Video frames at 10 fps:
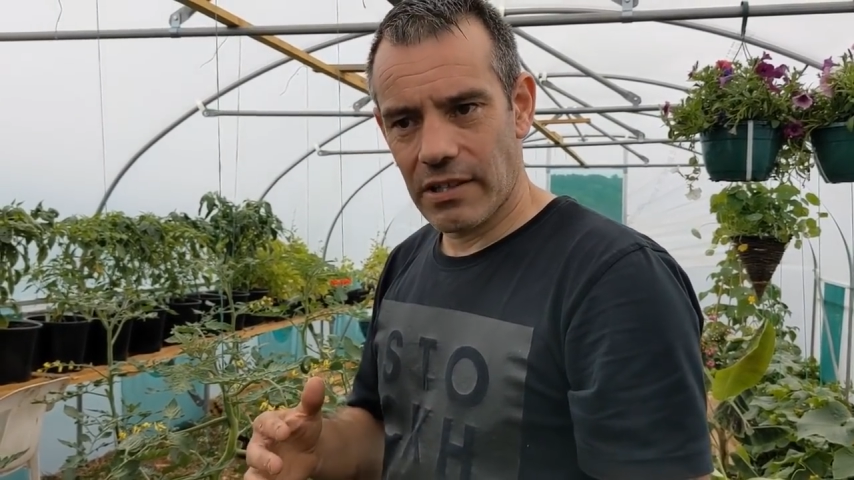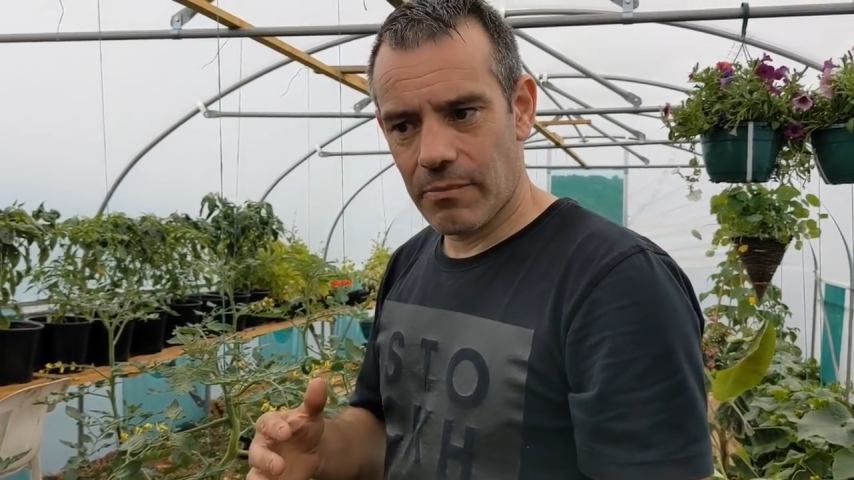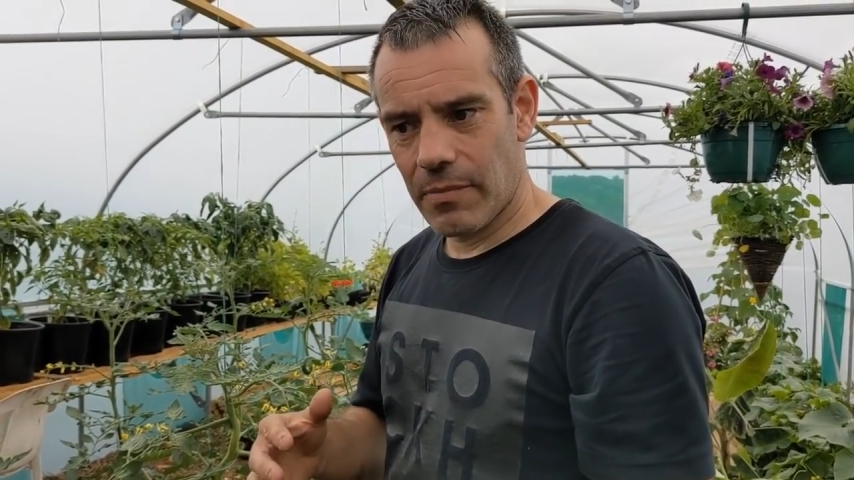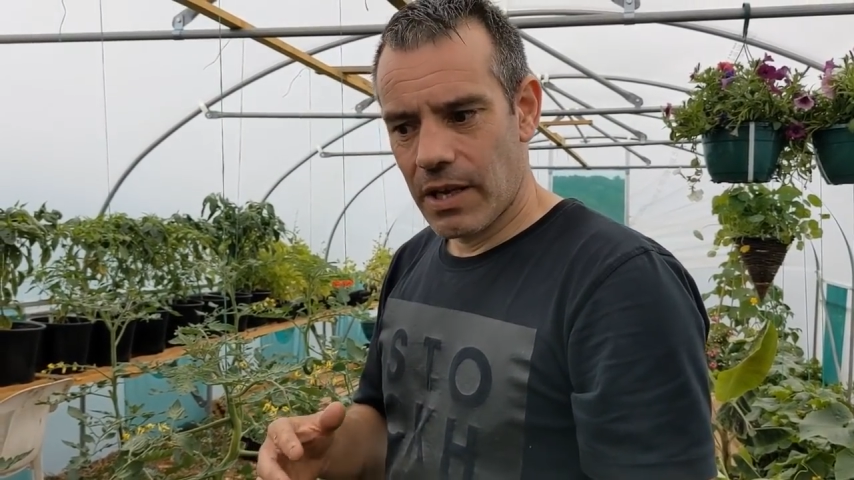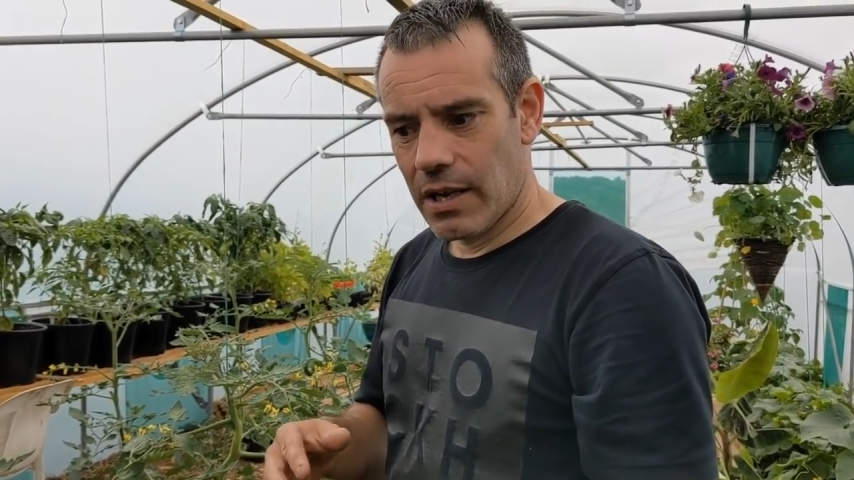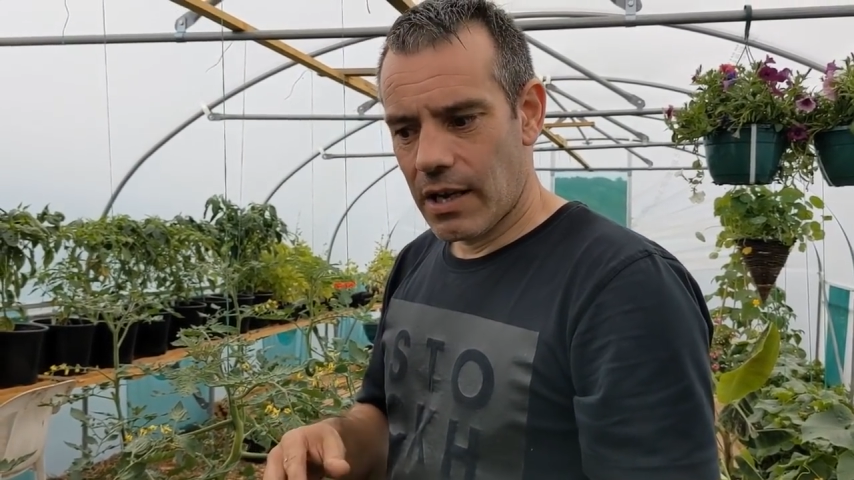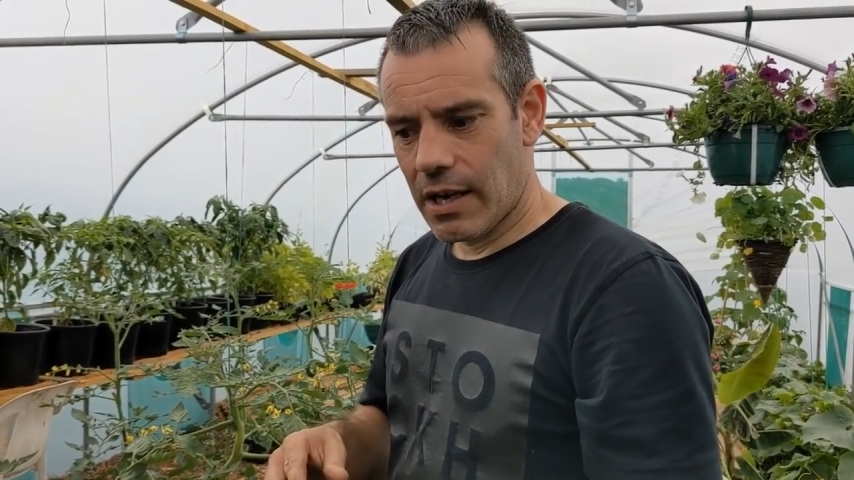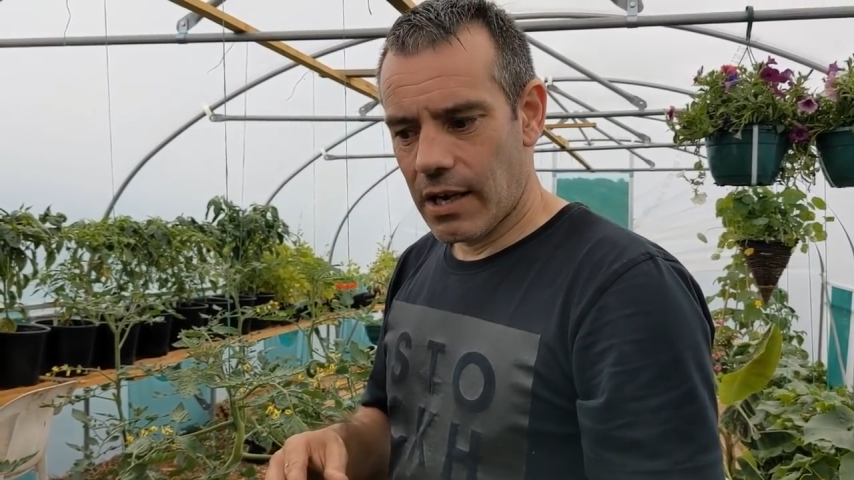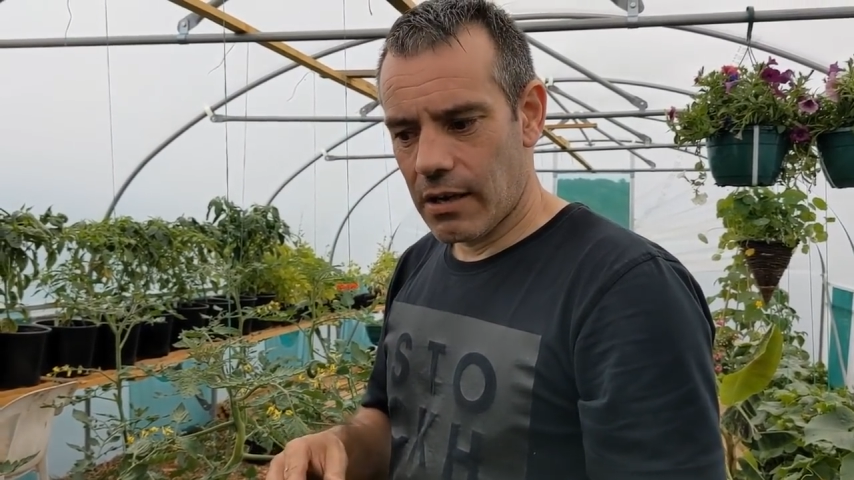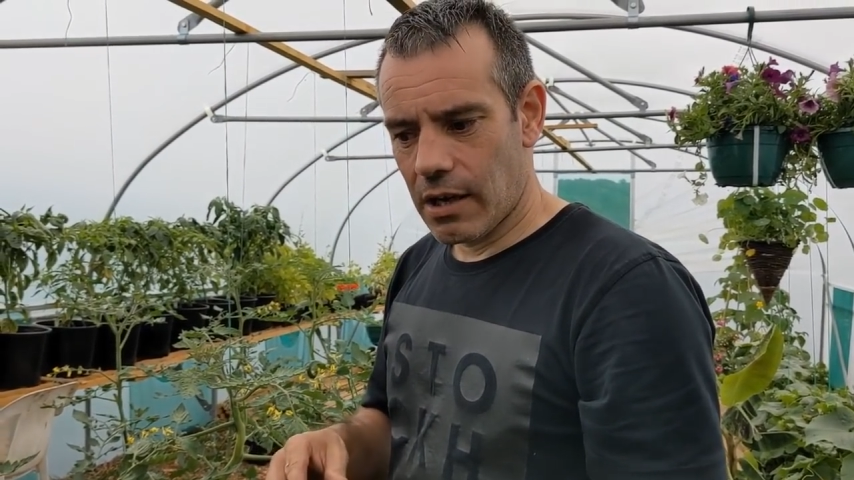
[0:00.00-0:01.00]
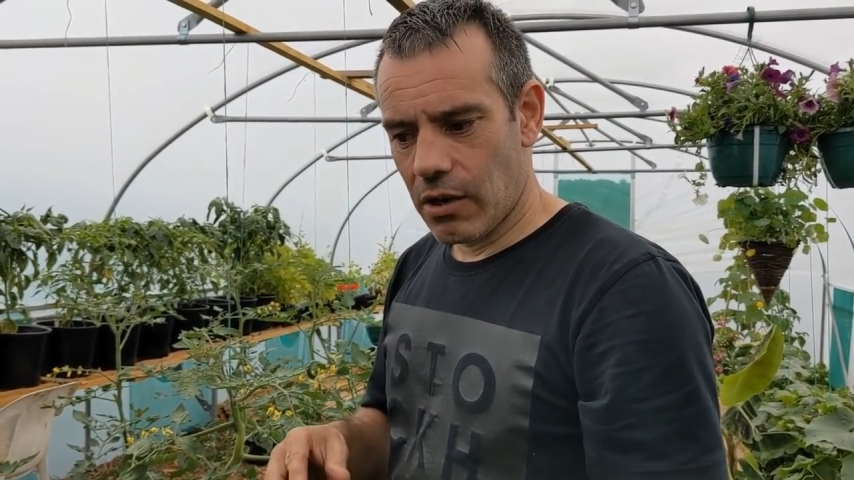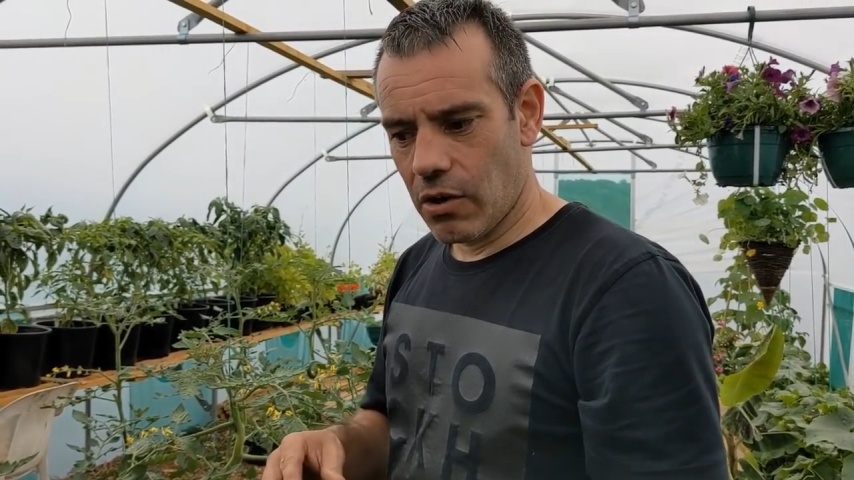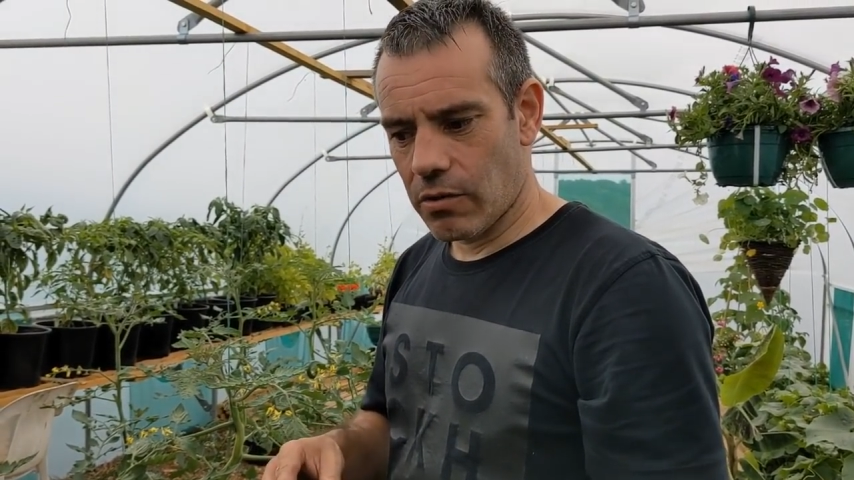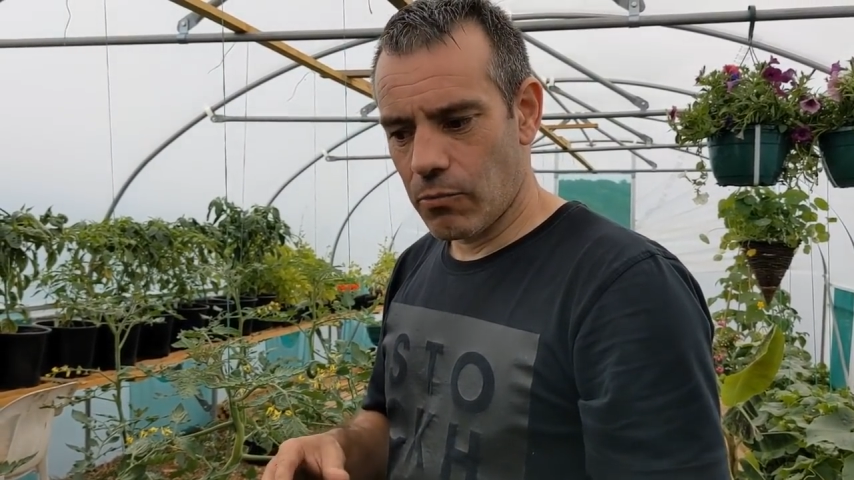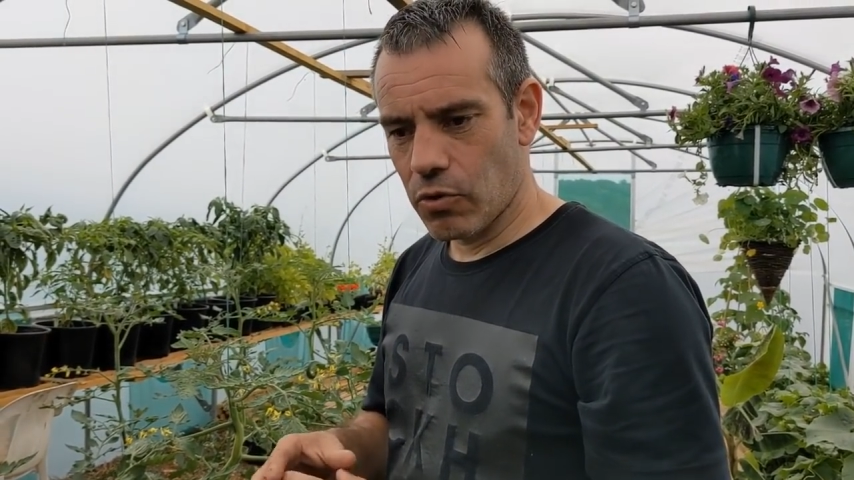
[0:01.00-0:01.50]
them a
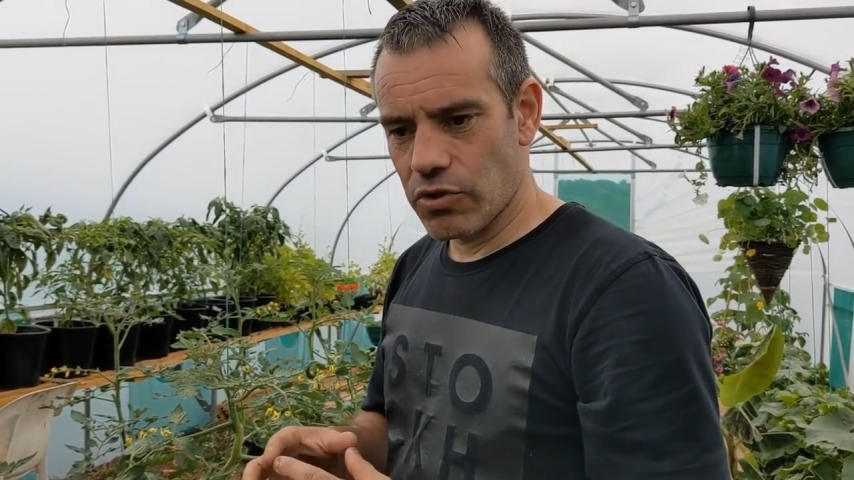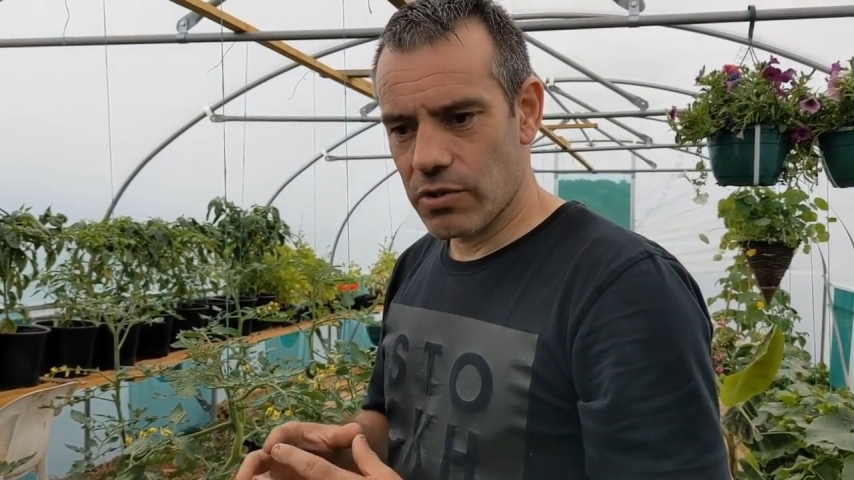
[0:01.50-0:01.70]
lot more